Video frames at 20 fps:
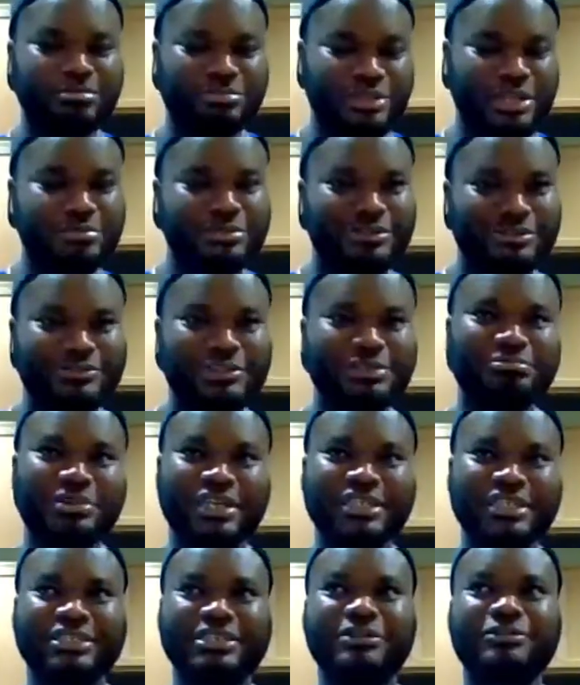be able to flip by
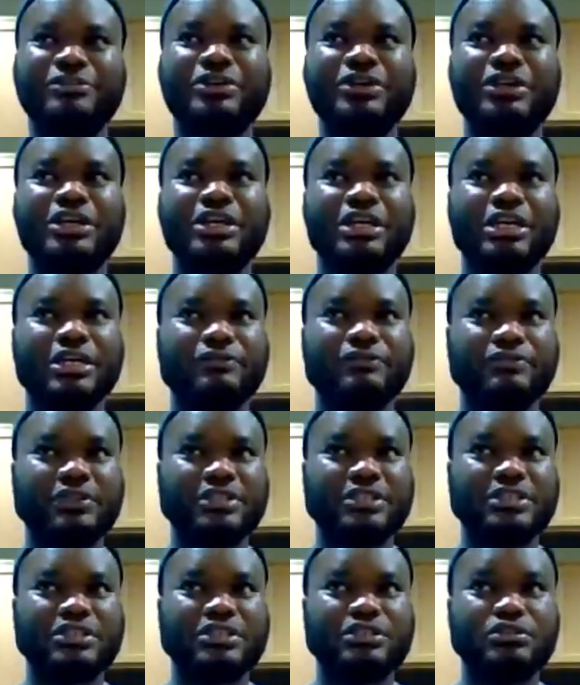itself. If
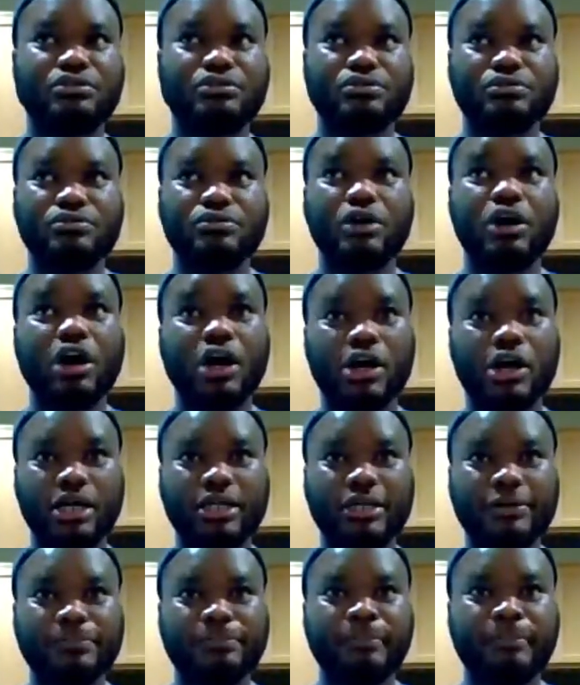it's too
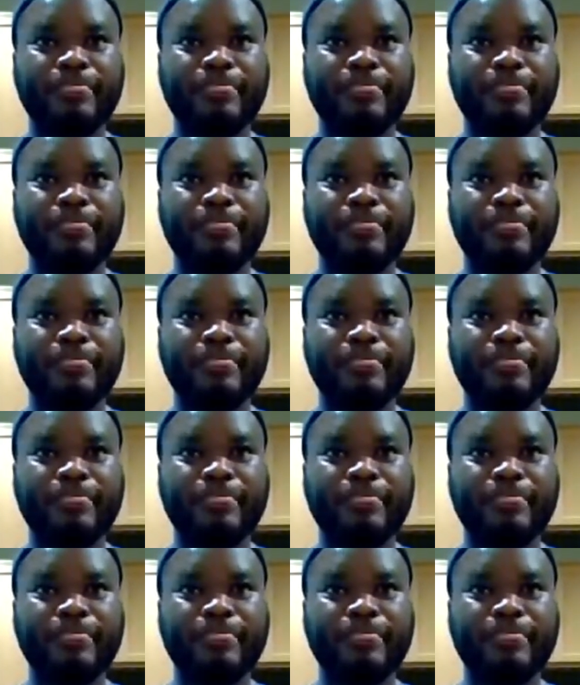hot,